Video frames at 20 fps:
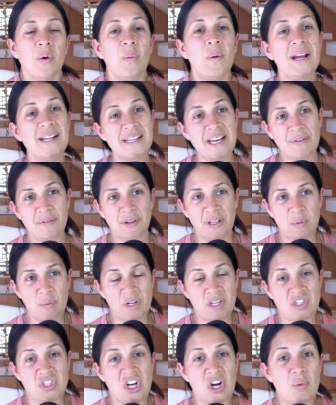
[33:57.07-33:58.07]
we definitely
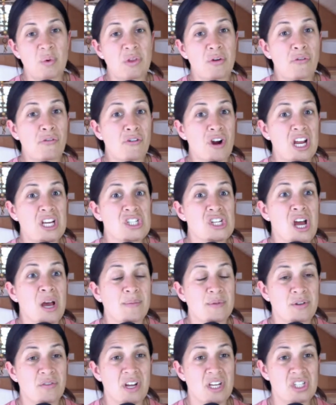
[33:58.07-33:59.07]
want to start with a fresh
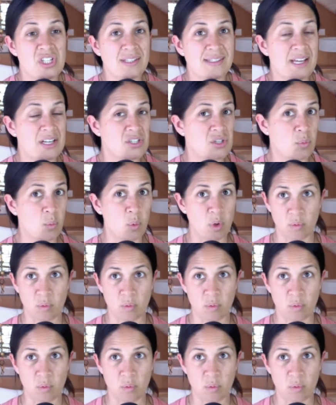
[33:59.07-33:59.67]
observation session,